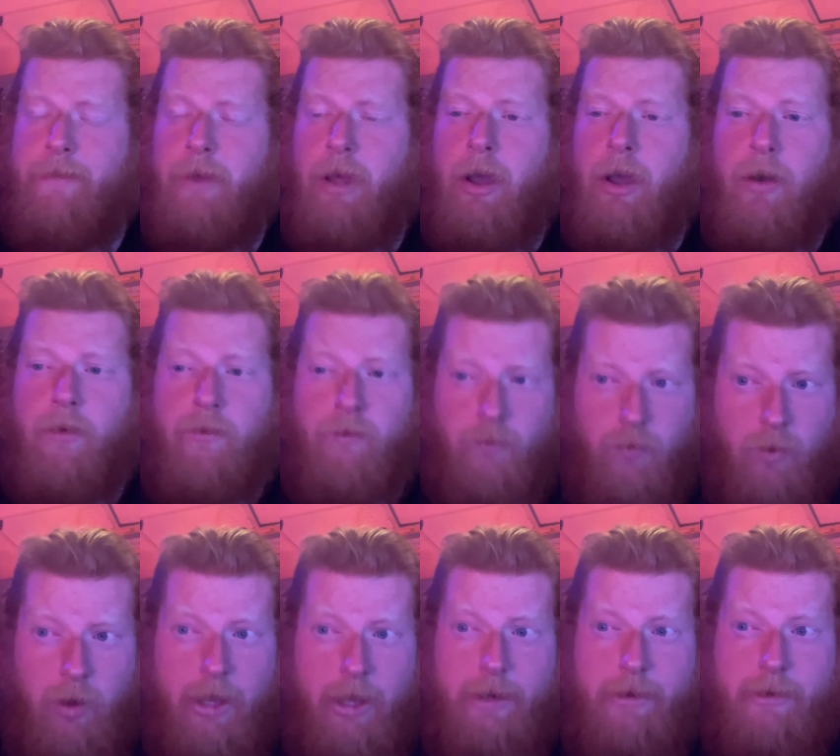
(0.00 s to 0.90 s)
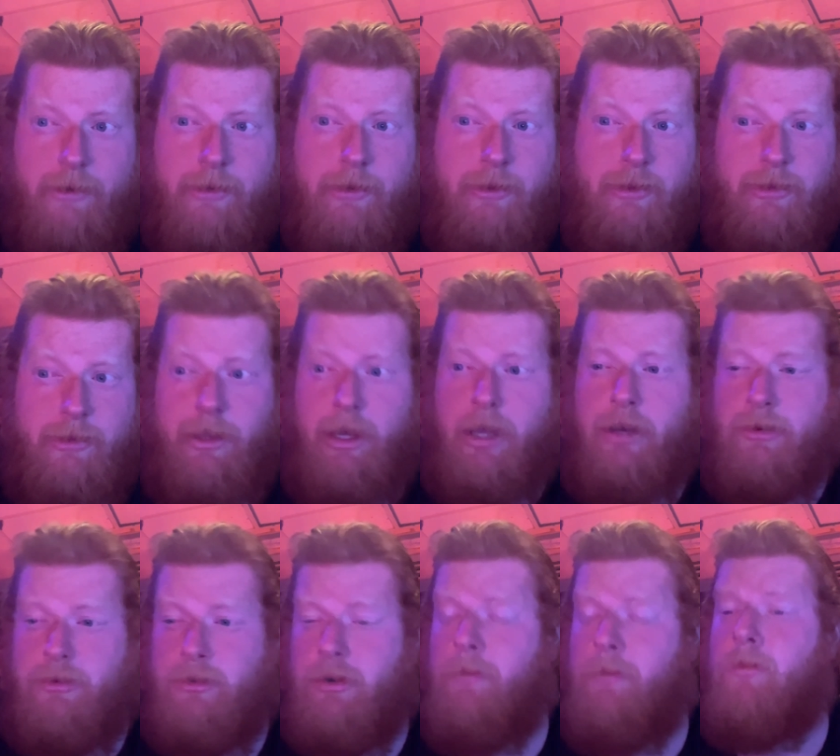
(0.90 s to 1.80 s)
of what Donald
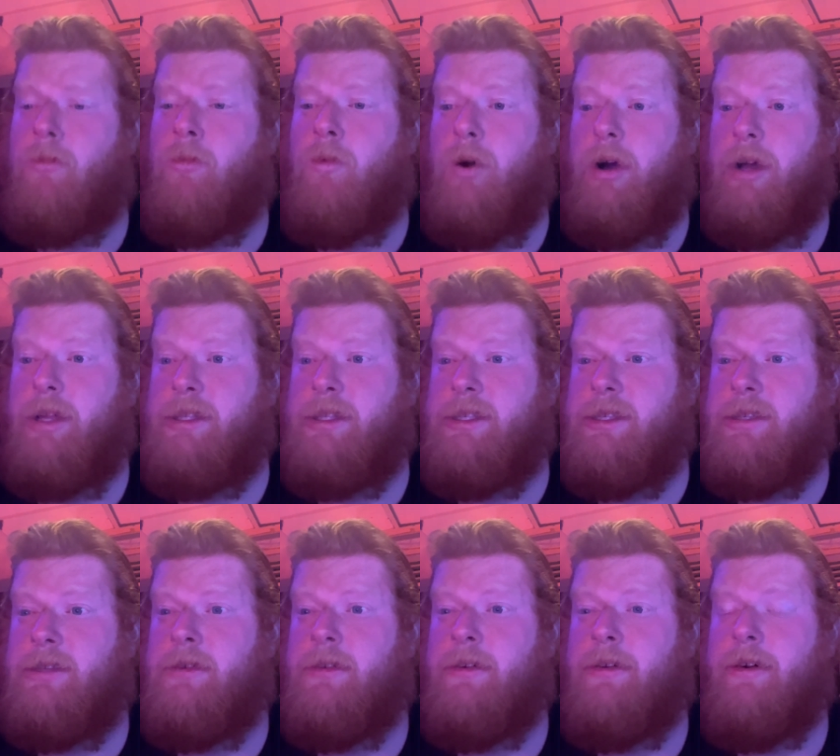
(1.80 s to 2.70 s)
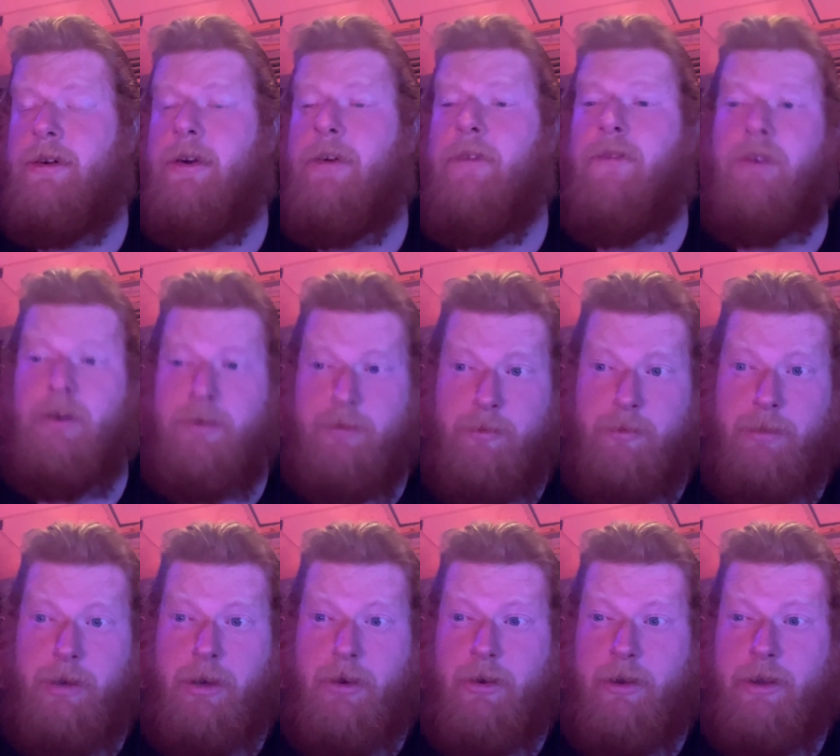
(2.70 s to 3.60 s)
Trump wants from
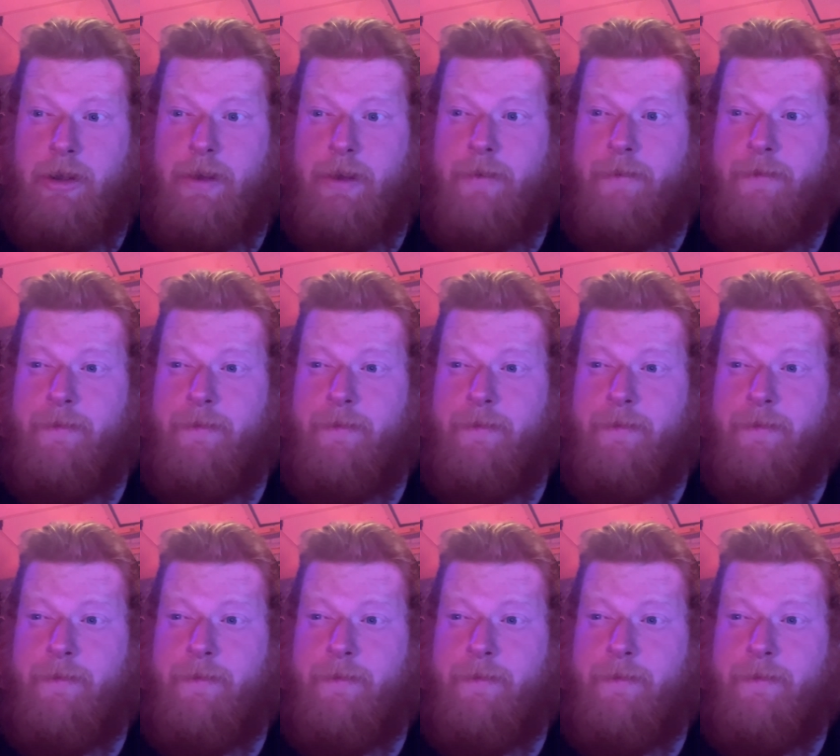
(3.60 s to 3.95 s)
America.